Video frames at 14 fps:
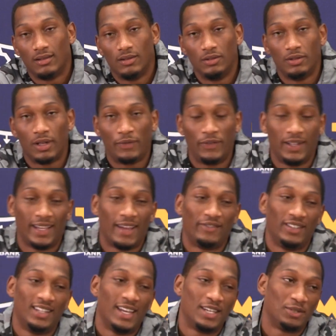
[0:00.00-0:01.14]
You know, I feel like
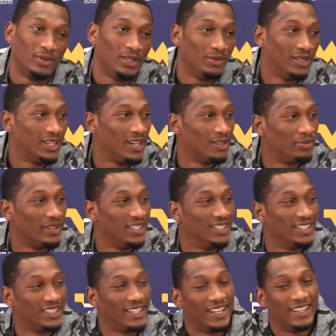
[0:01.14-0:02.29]
after last week, we kind of pretty
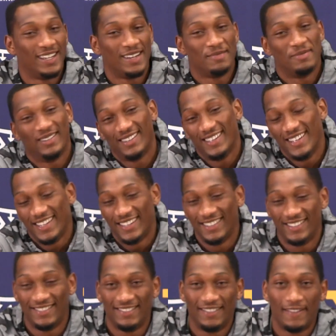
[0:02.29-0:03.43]
looked at now. But,
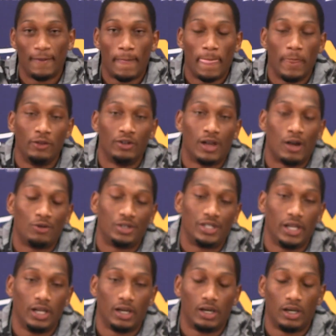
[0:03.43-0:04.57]
you know, I would
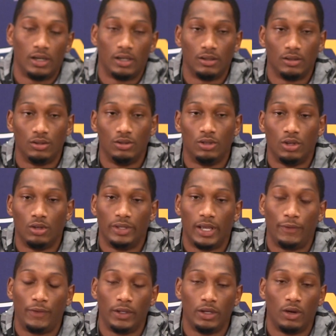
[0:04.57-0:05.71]
say, you know,
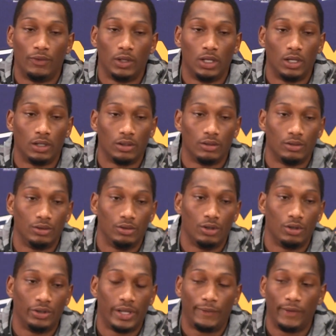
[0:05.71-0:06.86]
definitely overlooked. You
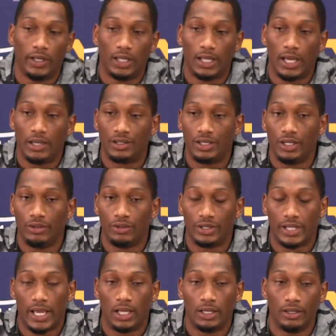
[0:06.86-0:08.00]
know, definitely a lot of secret
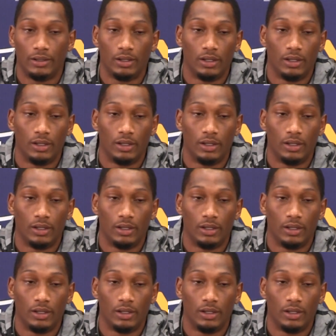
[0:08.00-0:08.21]
talent.